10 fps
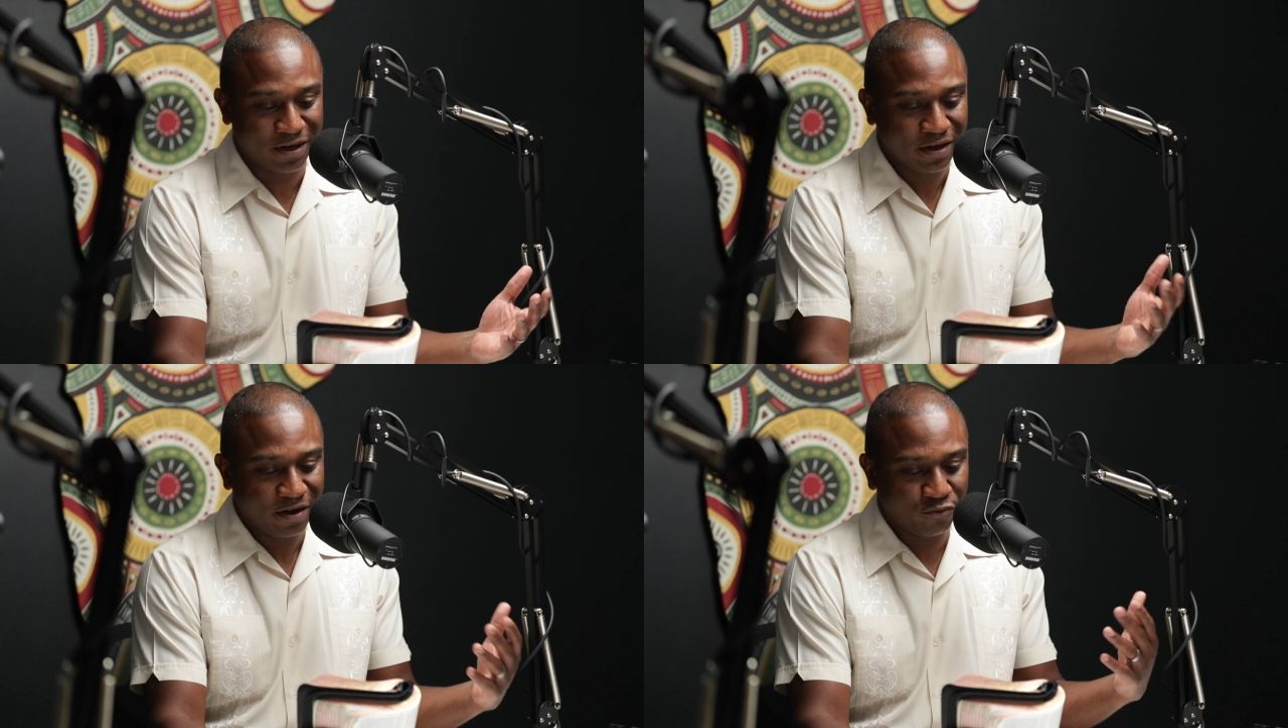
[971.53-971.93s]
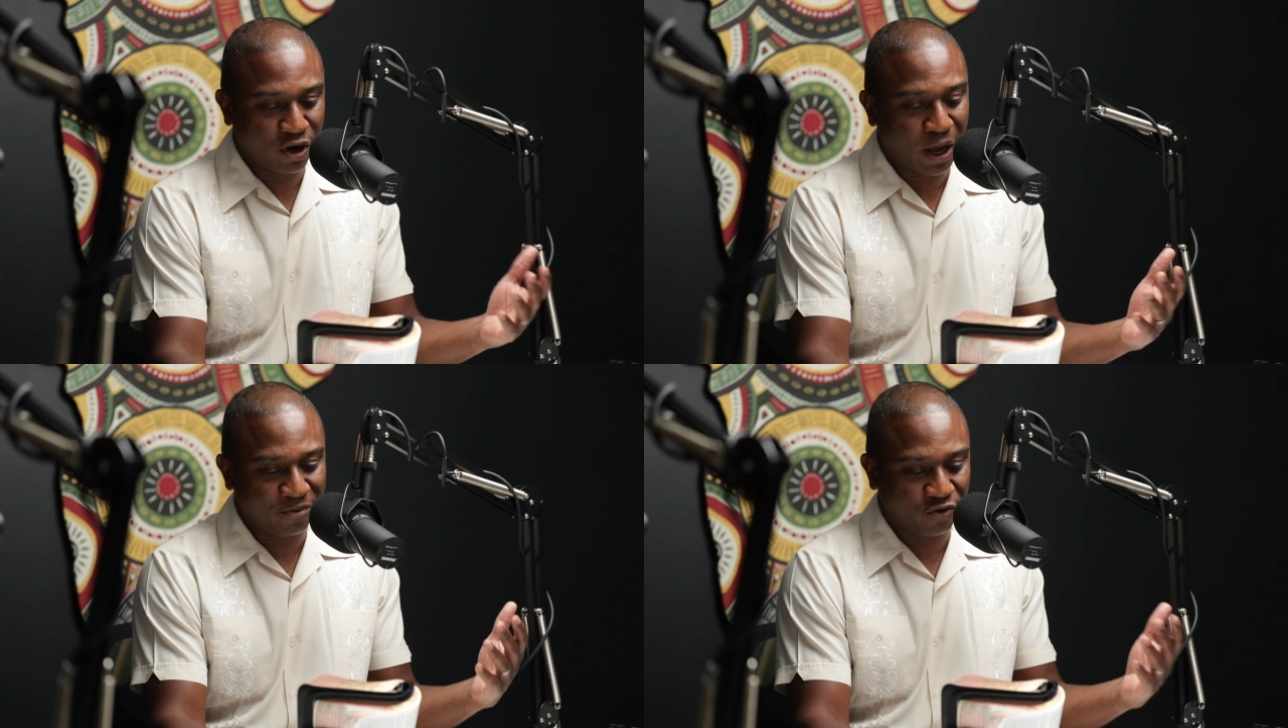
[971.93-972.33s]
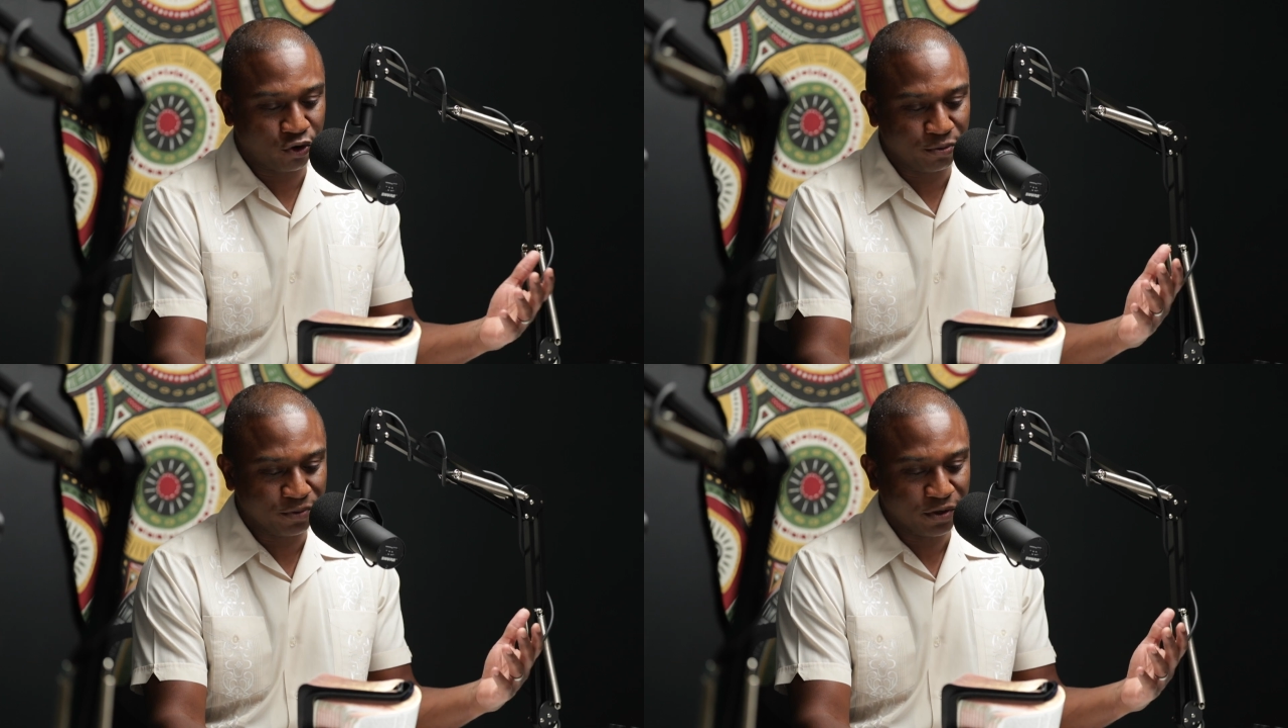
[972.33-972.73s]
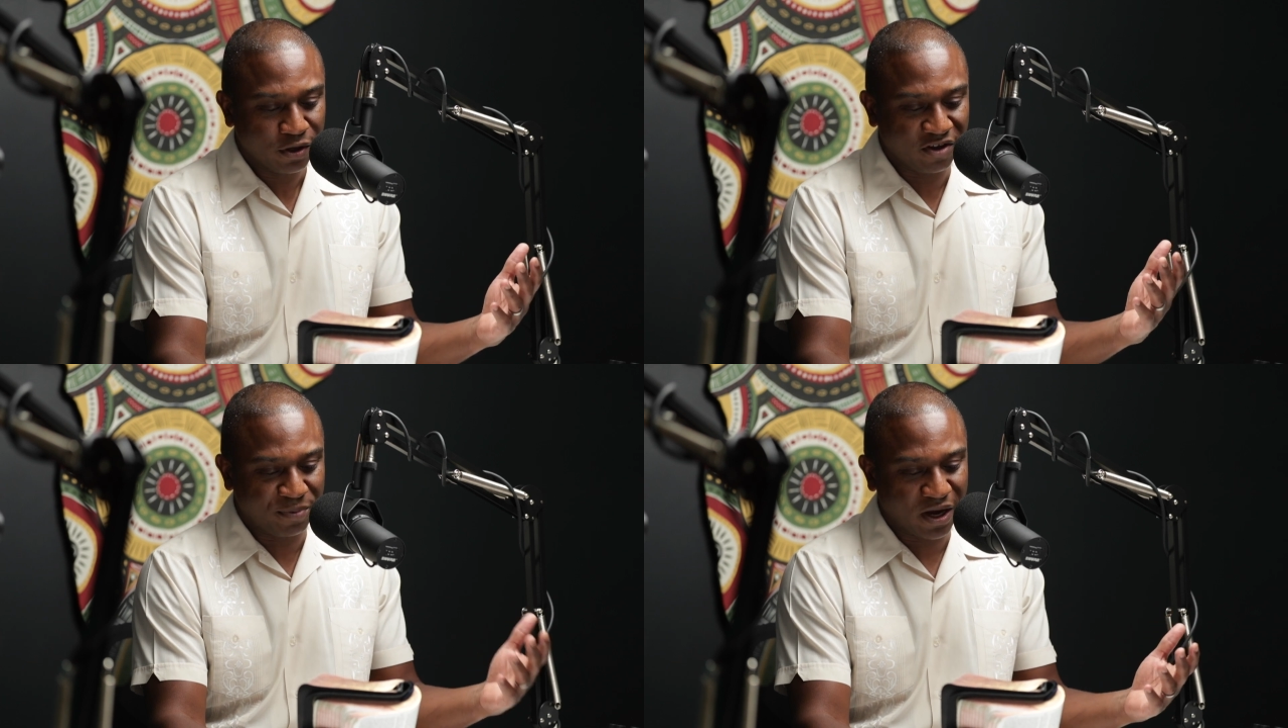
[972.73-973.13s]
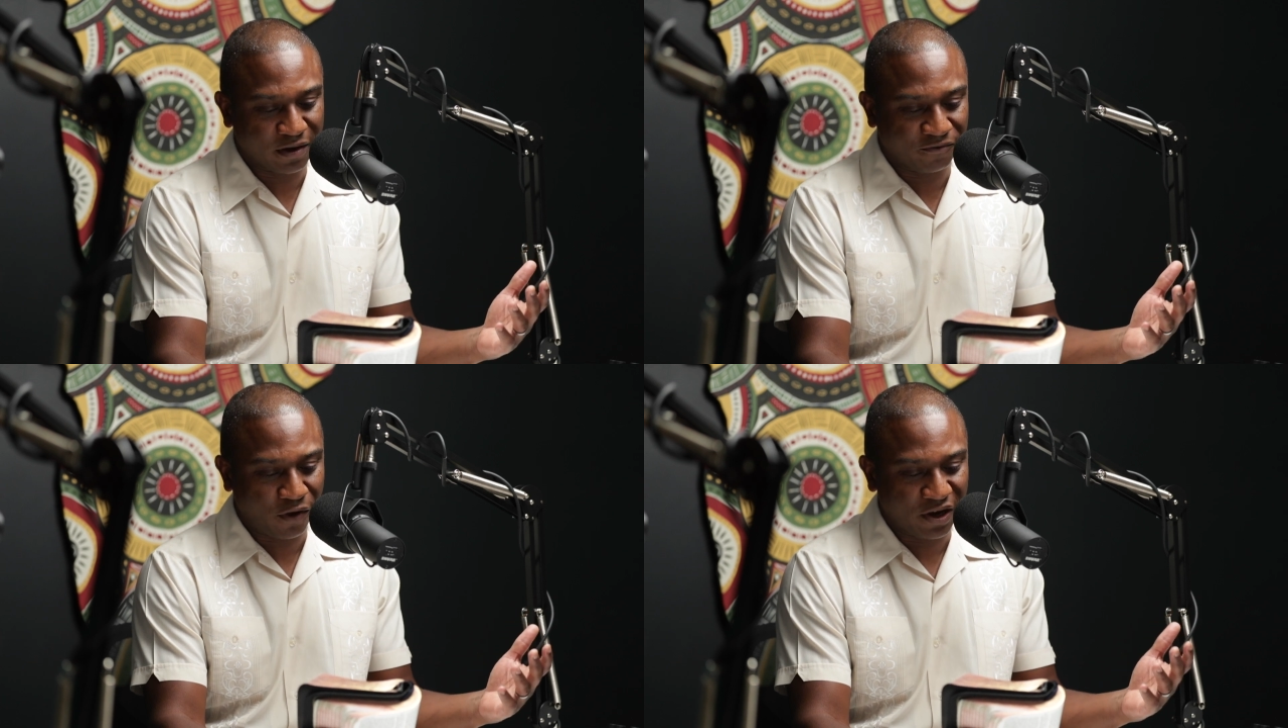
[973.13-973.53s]
Mordecai, before whom you have begun
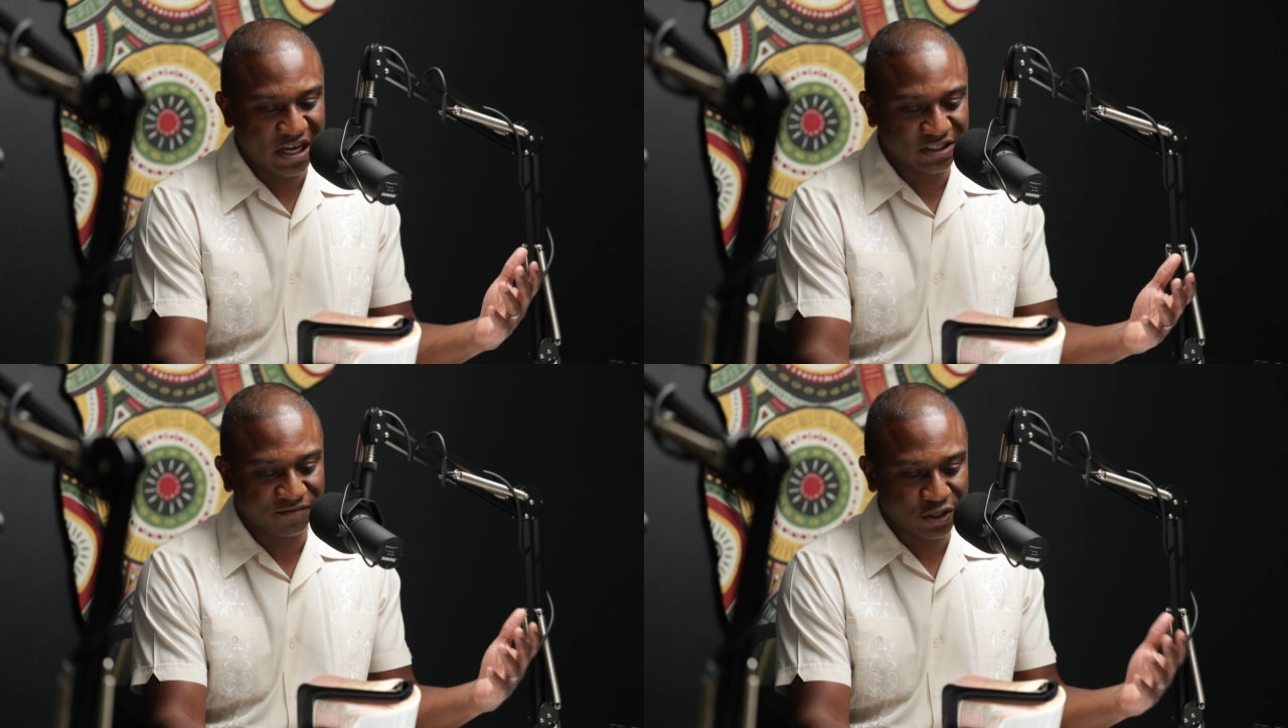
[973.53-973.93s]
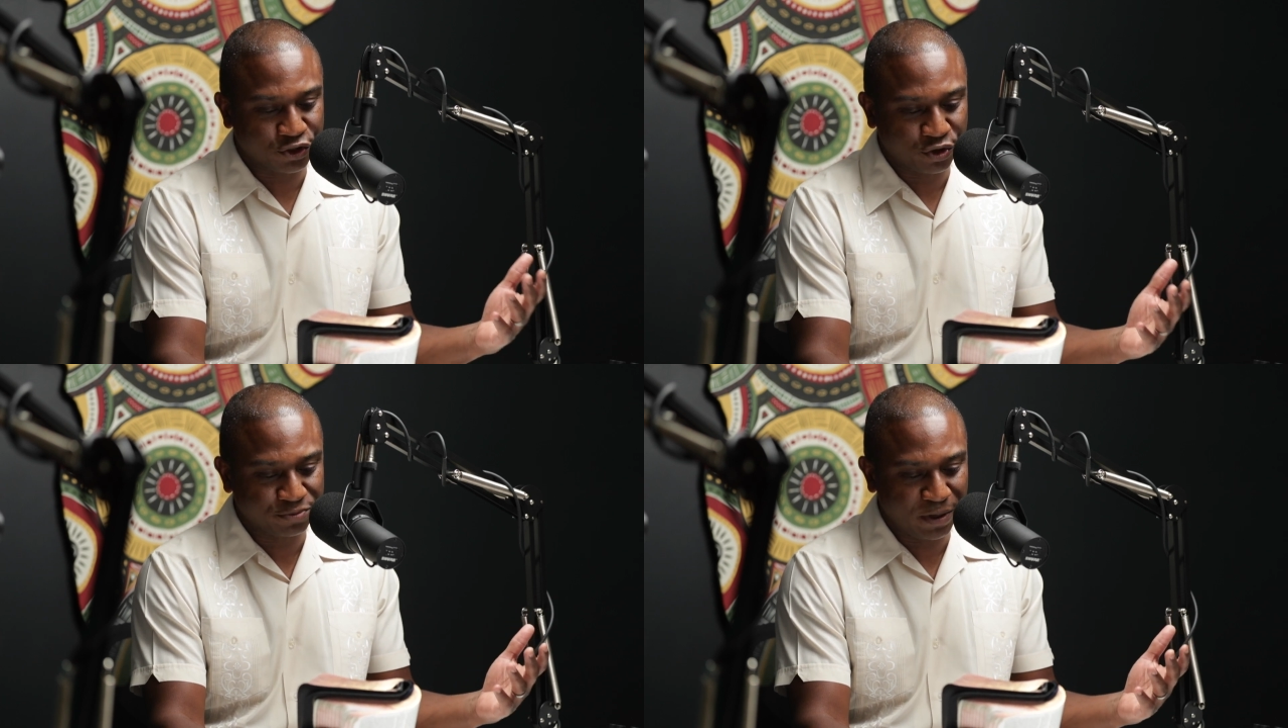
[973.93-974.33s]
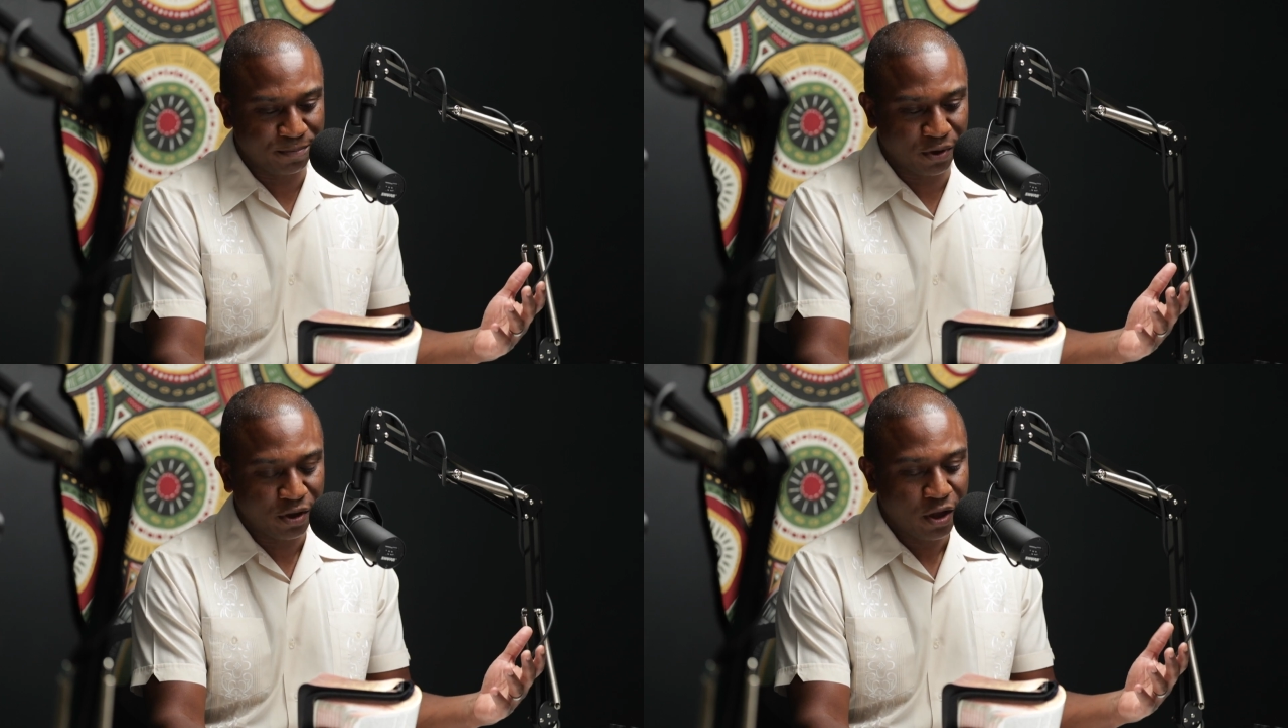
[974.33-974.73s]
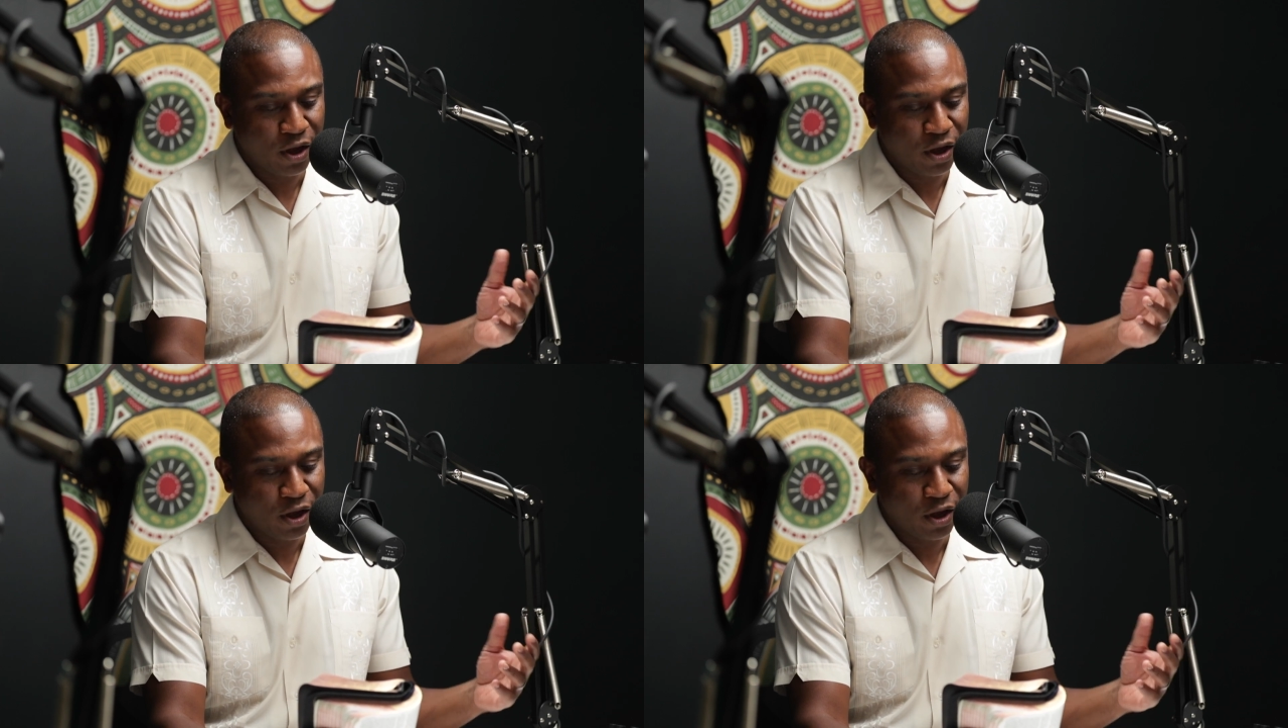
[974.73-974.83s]
to fall, is of the Jewish people.